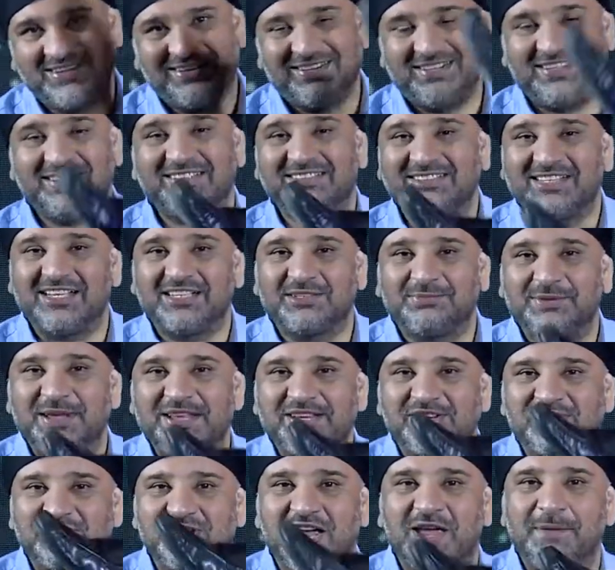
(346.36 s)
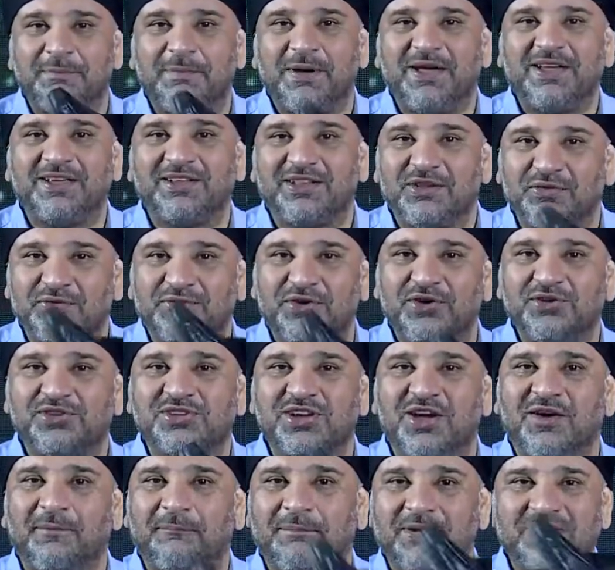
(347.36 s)
This has been shaping the
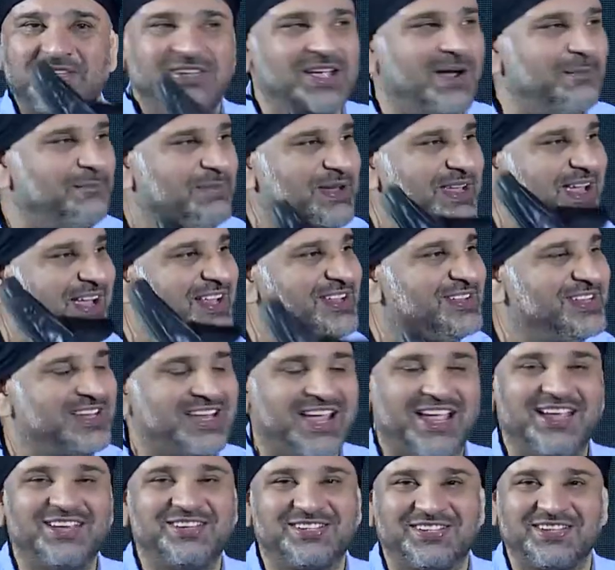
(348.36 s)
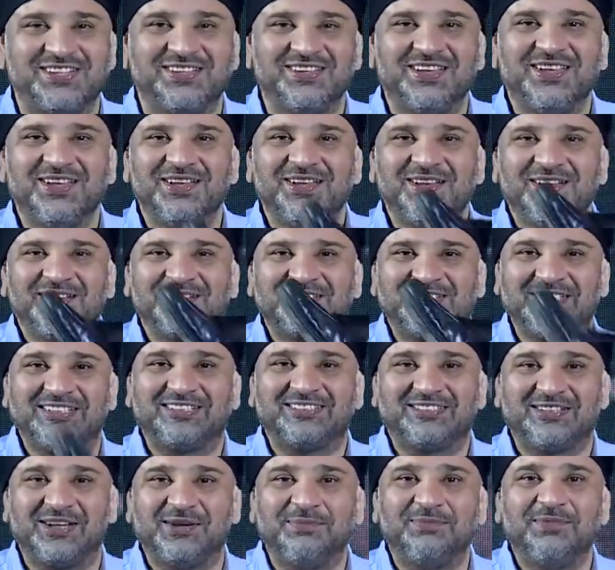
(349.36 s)
future of Punjabi education
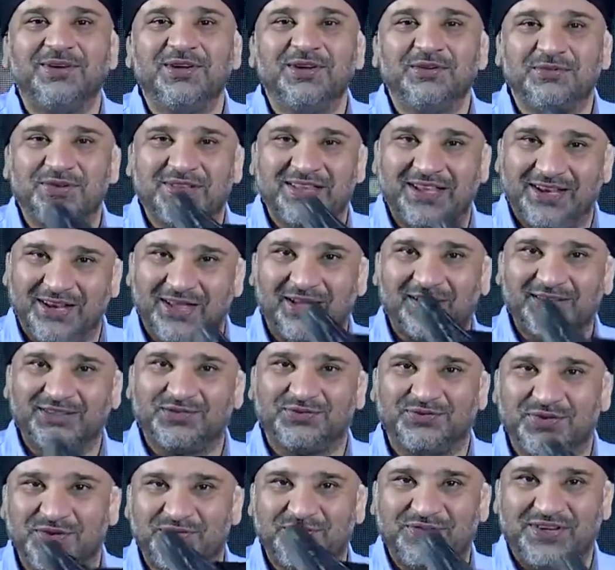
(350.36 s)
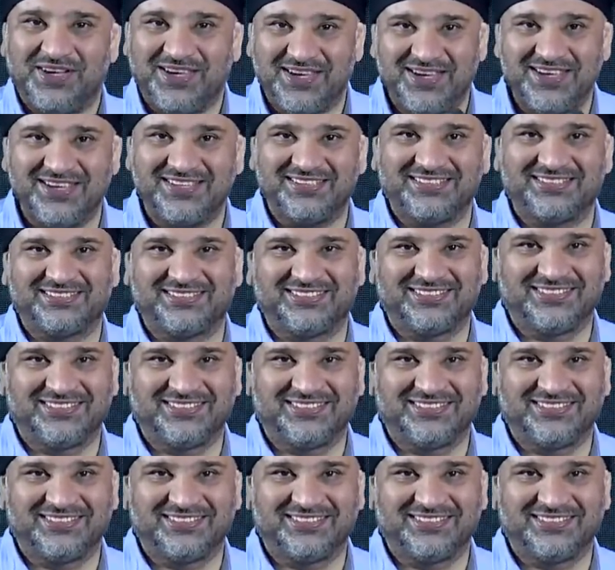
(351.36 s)
system for the last 50 years